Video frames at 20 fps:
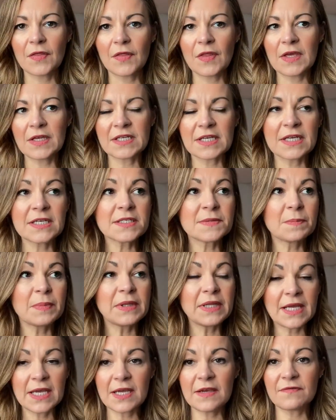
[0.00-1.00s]
It is
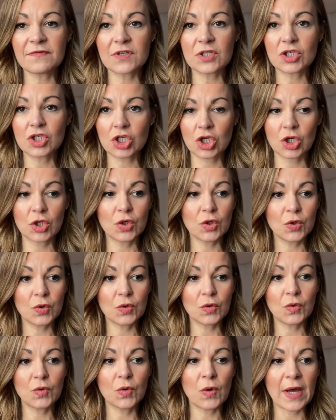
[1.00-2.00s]
believed
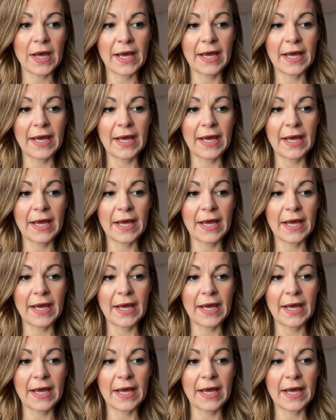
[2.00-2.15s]
to